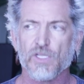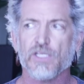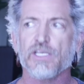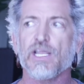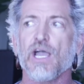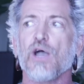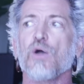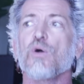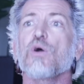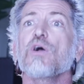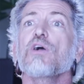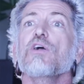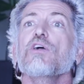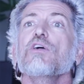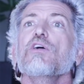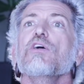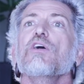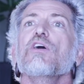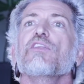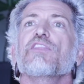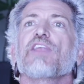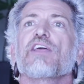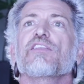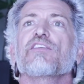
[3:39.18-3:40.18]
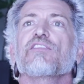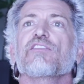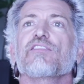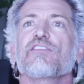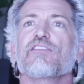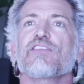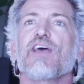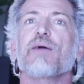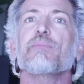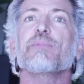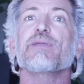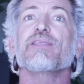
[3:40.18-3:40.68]
Now,
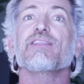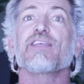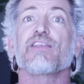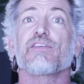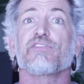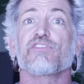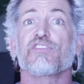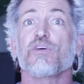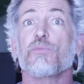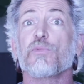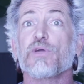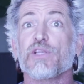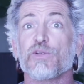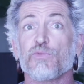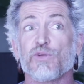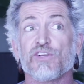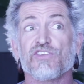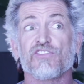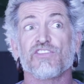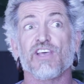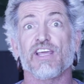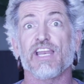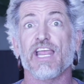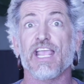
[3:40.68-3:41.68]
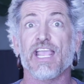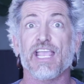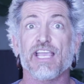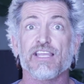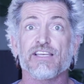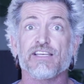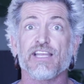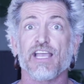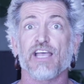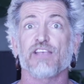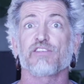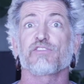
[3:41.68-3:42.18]
does that mean that if somebody reaches out a
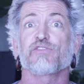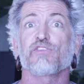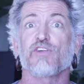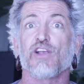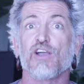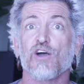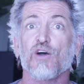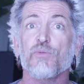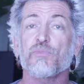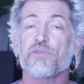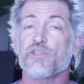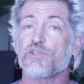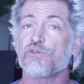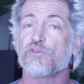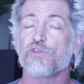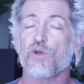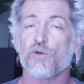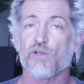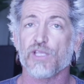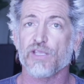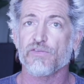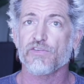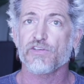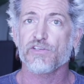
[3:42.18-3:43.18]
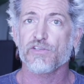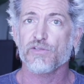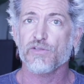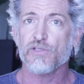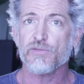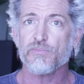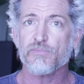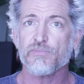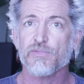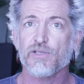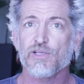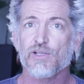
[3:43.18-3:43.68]
hand and asks for help, that you don't give it to
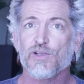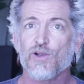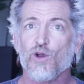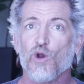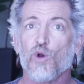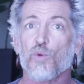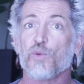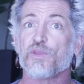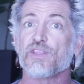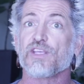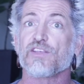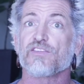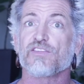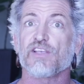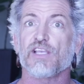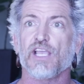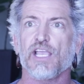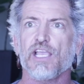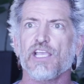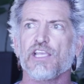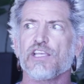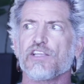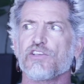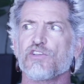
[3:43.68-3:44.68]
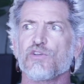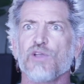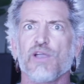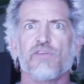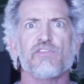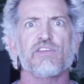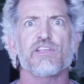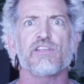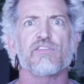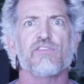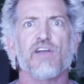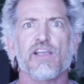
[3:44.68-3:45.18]
them? Or when they say, hey, do you
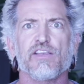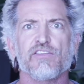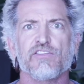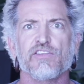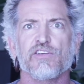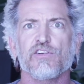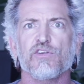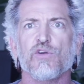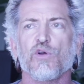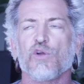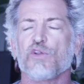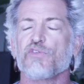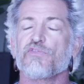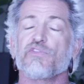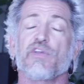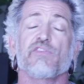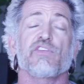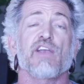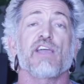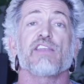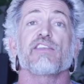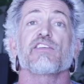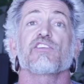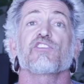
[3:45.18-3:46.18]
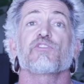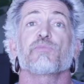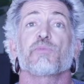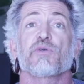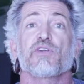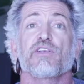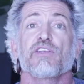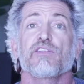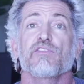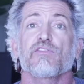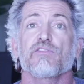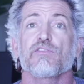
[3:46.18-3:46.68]
have any advice here? Or have you ever had an
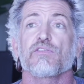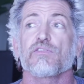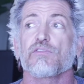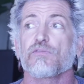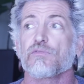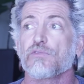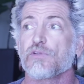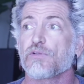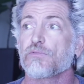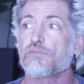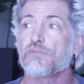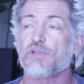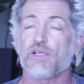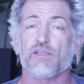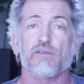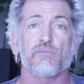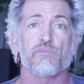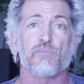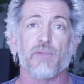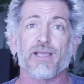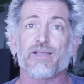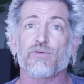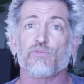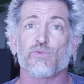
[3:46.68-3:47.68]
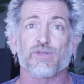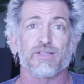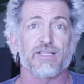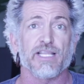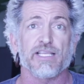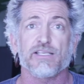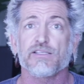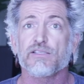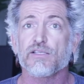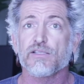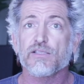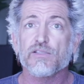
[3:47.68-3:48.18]
experience that might
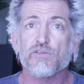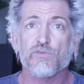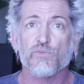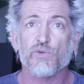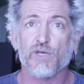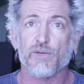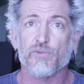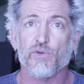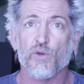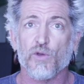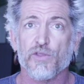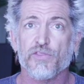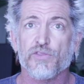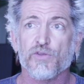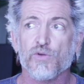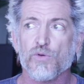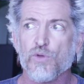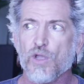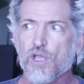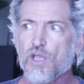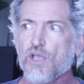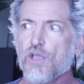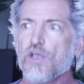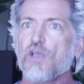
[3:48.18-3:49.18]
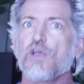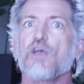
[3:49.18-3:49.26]
relate to this, what I'm going through?